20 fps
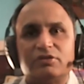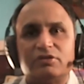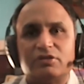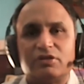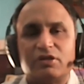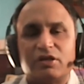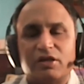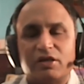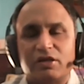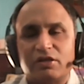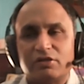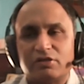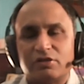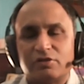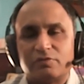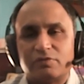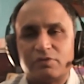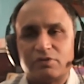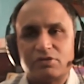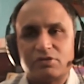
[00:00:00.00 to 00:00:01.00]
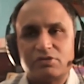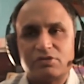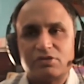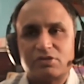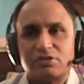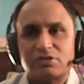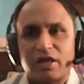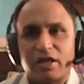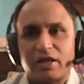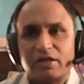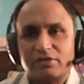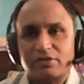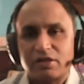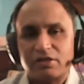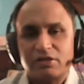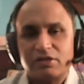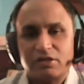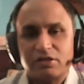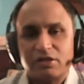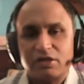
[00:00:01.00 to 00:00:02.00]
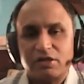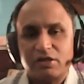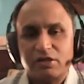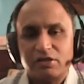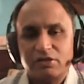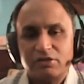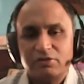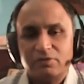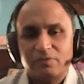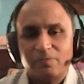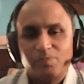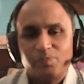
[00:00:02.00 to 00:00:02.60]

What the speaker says: grading. Now, what is this anxiety grading?